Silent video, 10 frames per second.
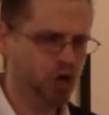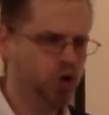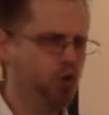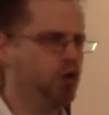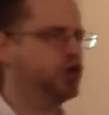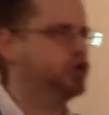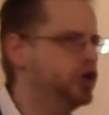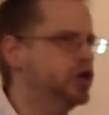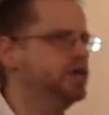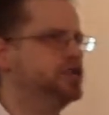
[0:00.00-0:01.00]
who were
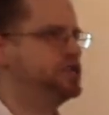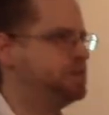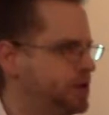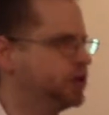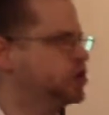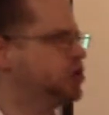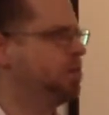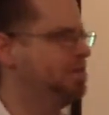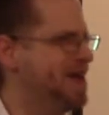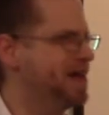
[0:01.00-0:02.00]
good
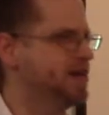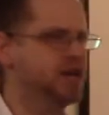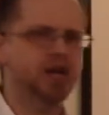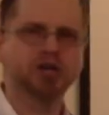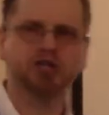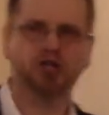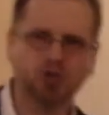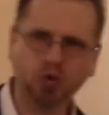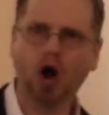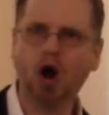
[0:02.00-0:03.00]
spiritual men,
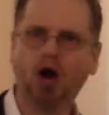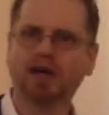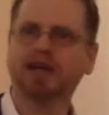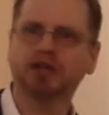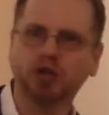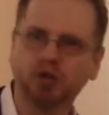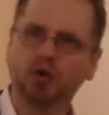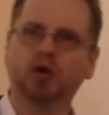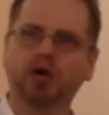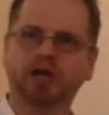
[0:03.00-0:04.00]
strong in the
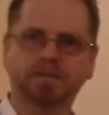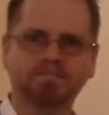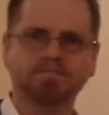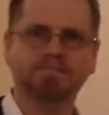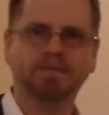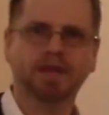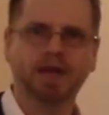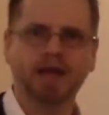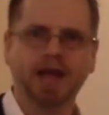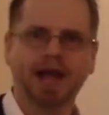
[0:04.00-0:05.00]
Lord
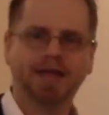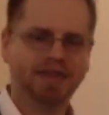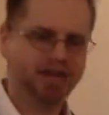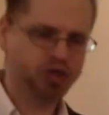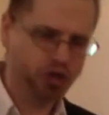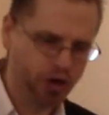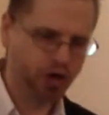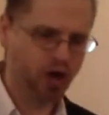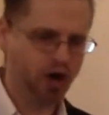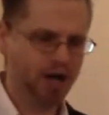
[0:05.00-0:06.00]
and they
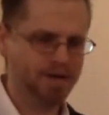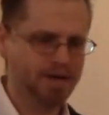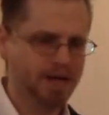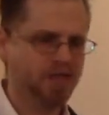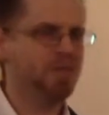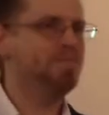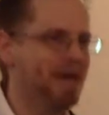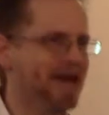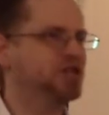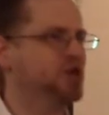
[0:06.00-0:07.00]
took on the
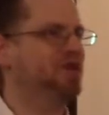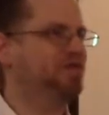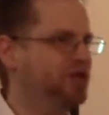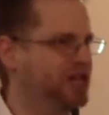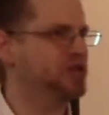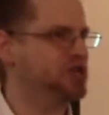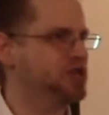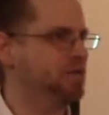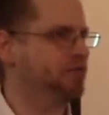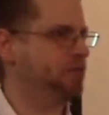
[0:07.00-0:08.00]
mantle of
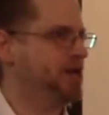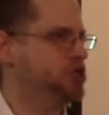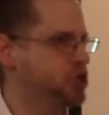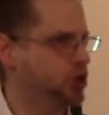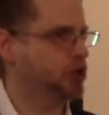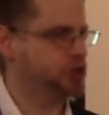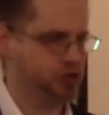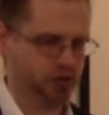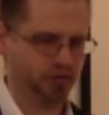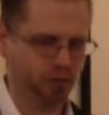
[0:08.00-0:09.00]
leadership from a
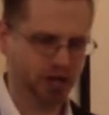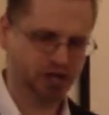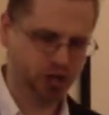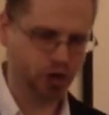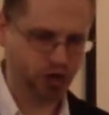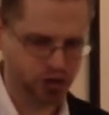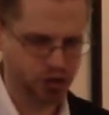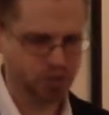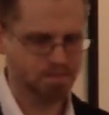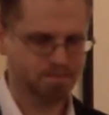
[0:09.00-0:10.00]
church, for a church.